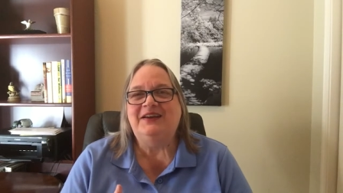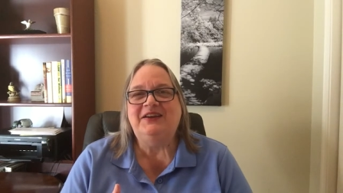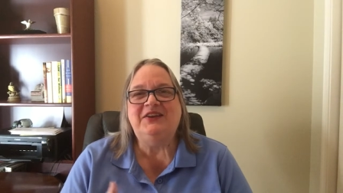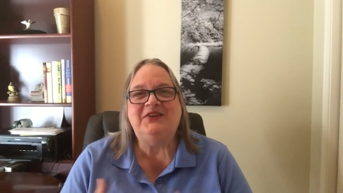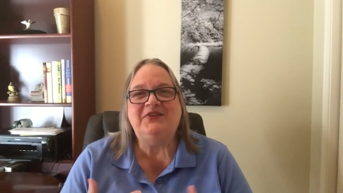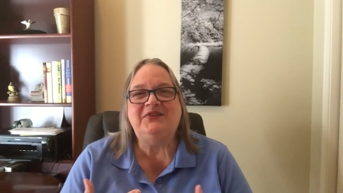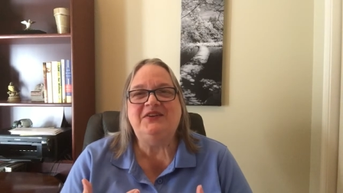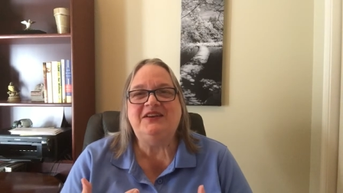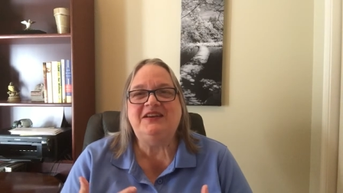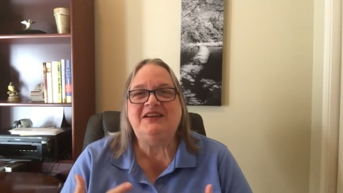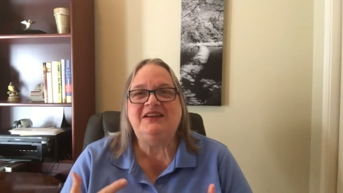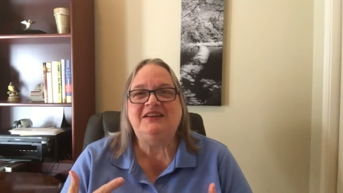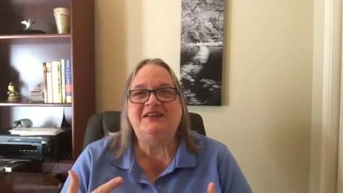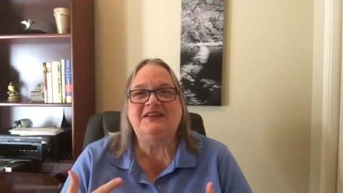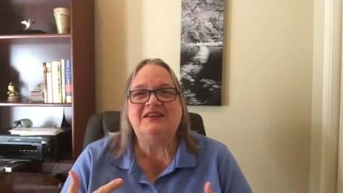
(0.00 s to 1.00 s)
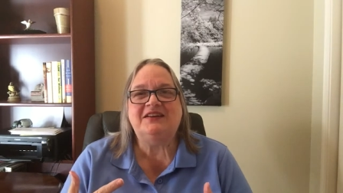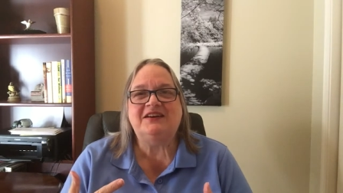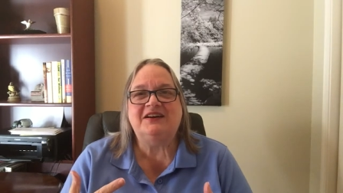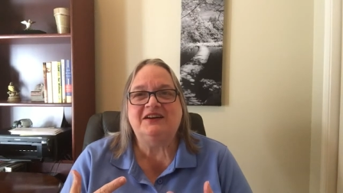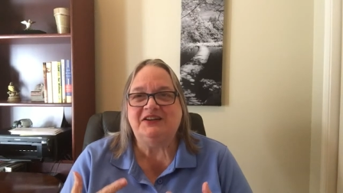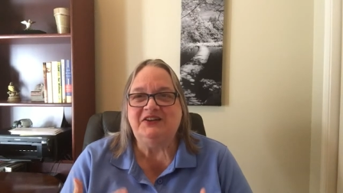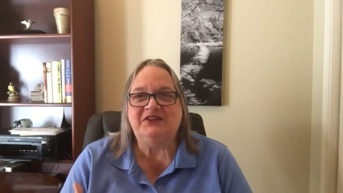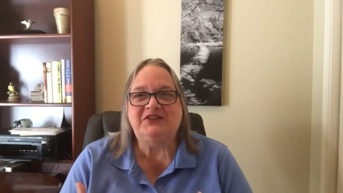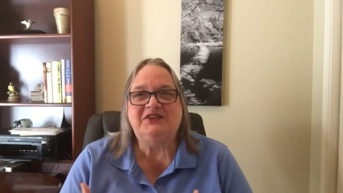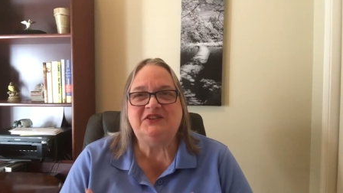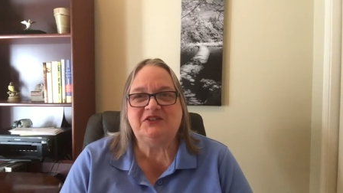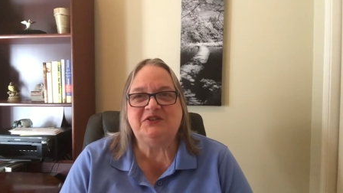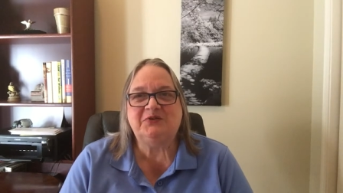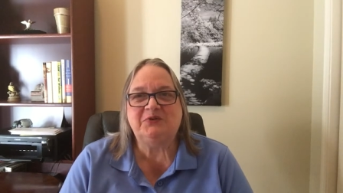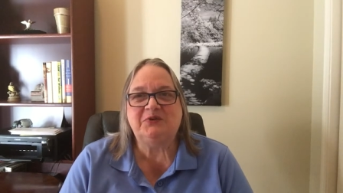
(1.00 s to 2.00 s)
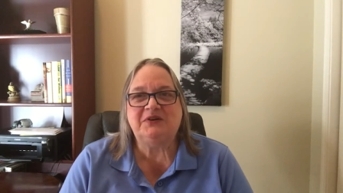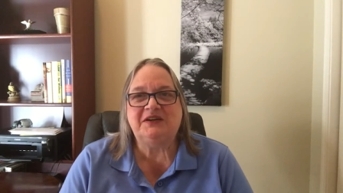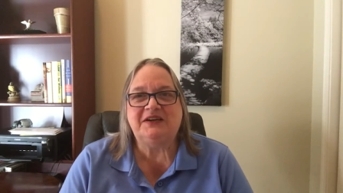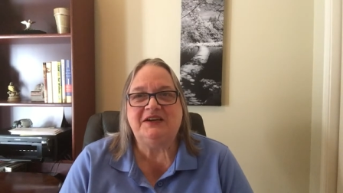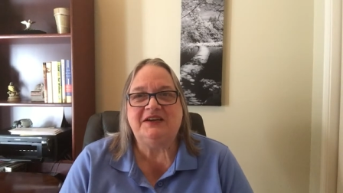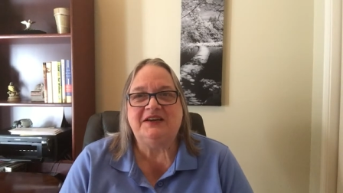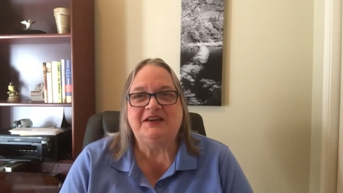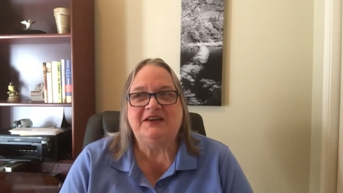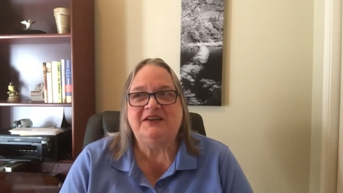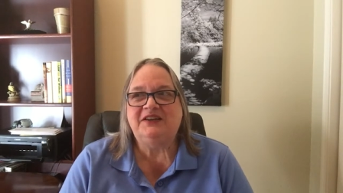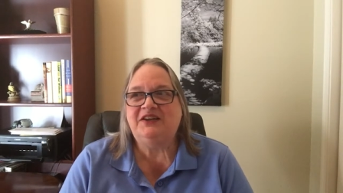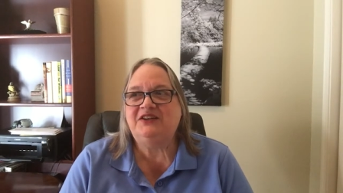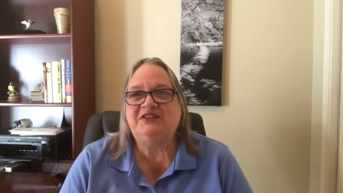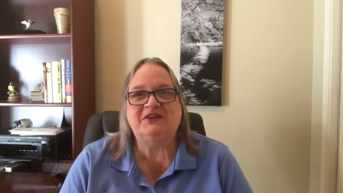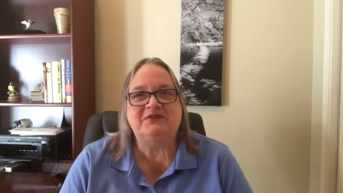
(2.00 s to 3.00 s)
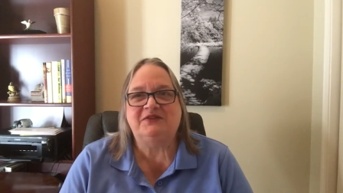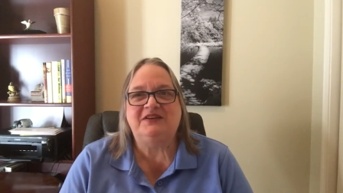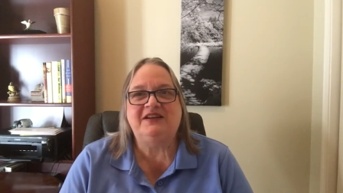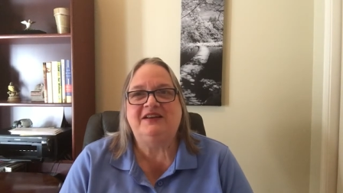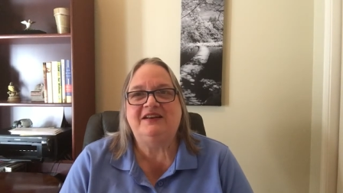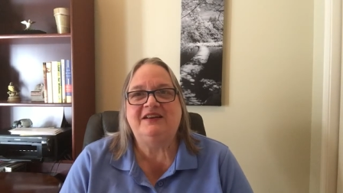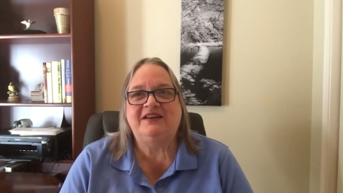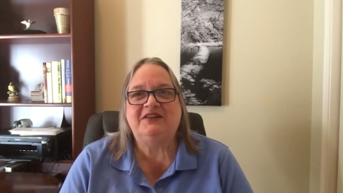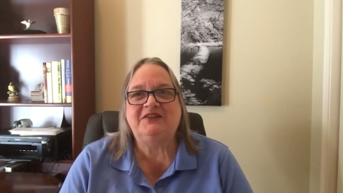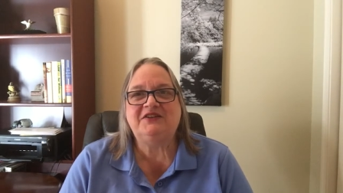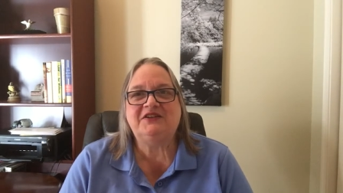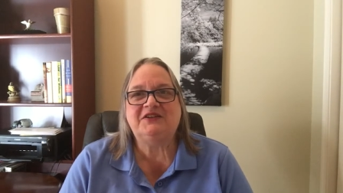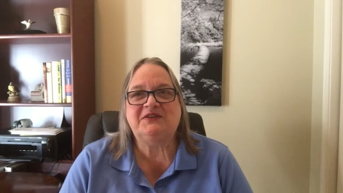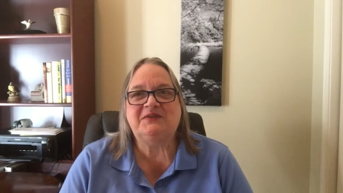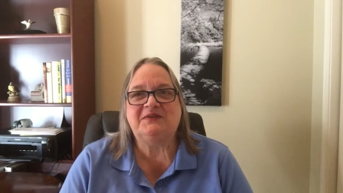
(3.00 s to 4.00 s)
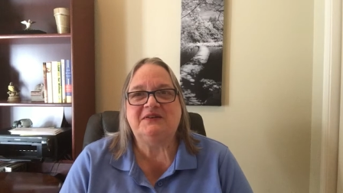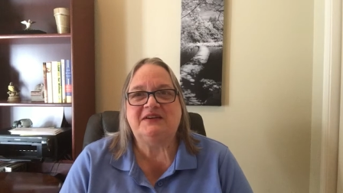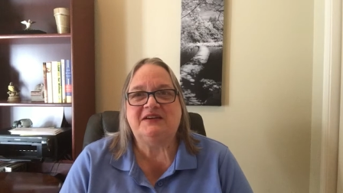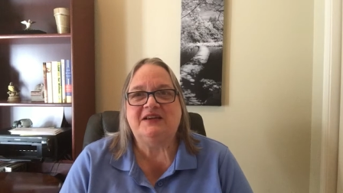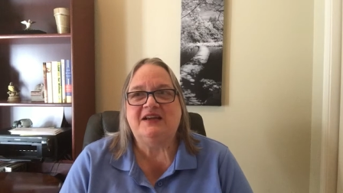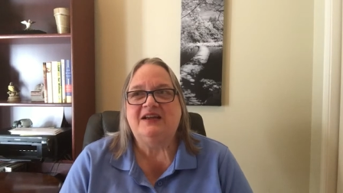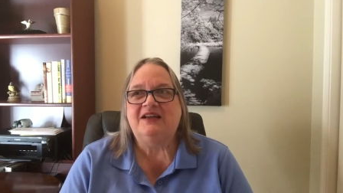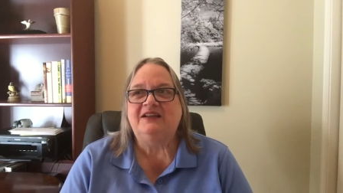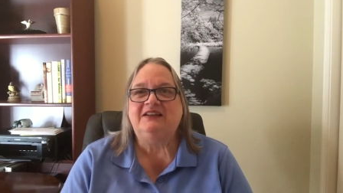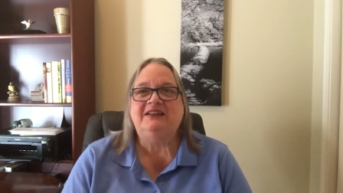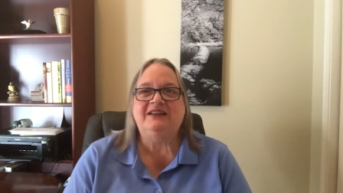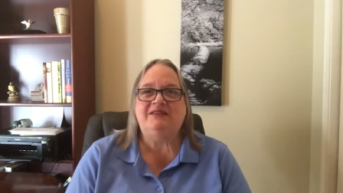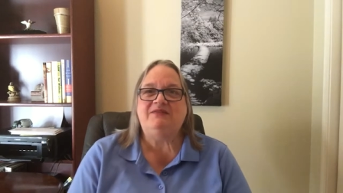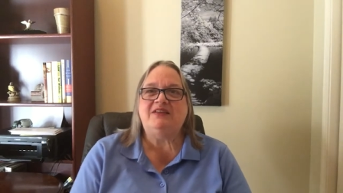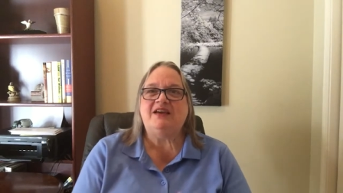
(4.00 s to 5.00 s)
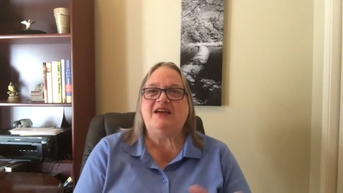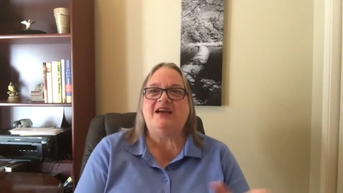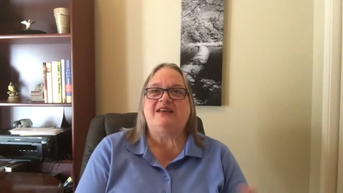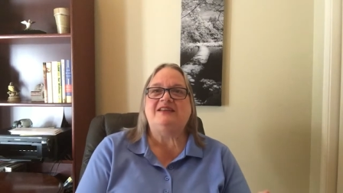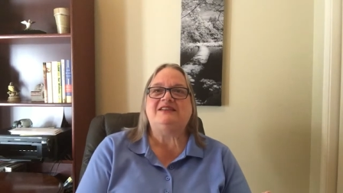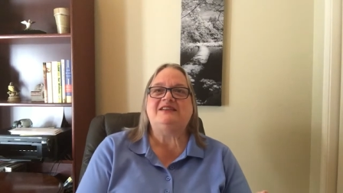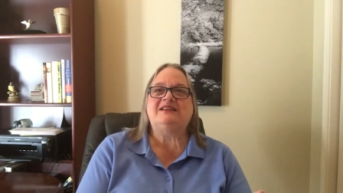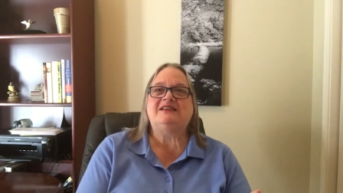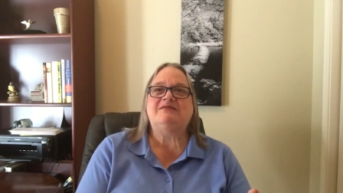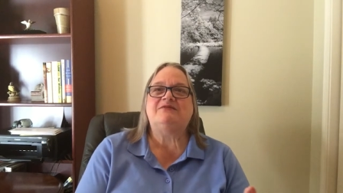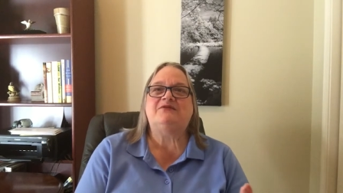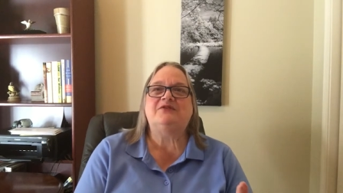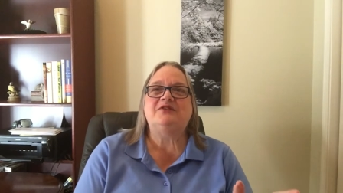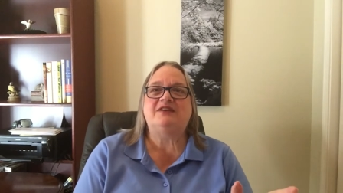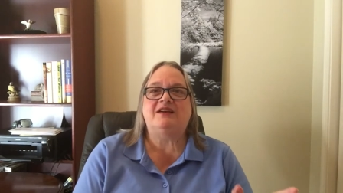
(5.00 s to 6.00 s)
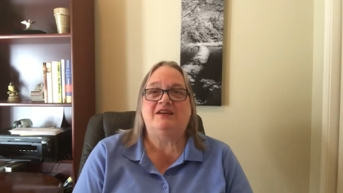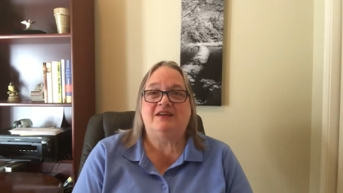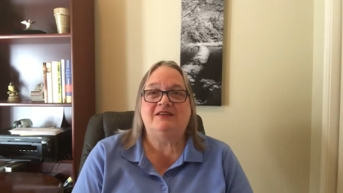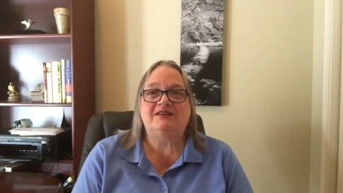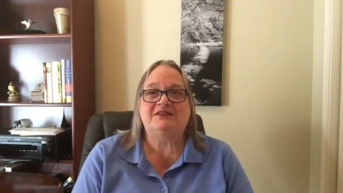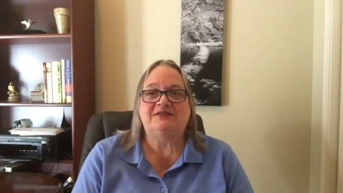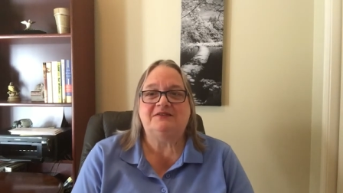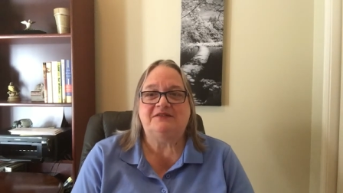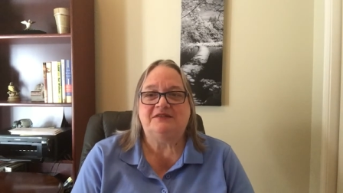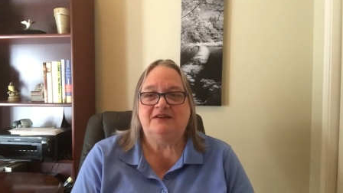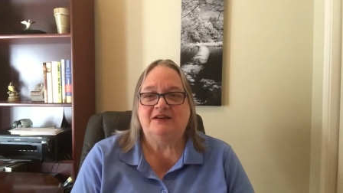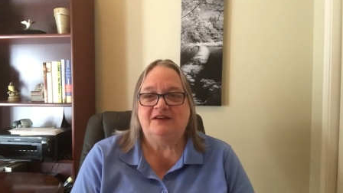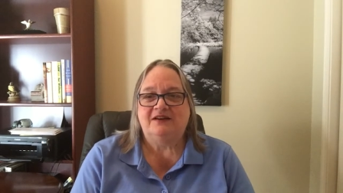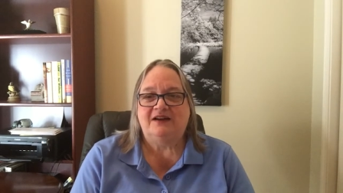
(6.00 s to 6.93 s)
you need a good story. You don't need an English degree. Leave the editing for the editor.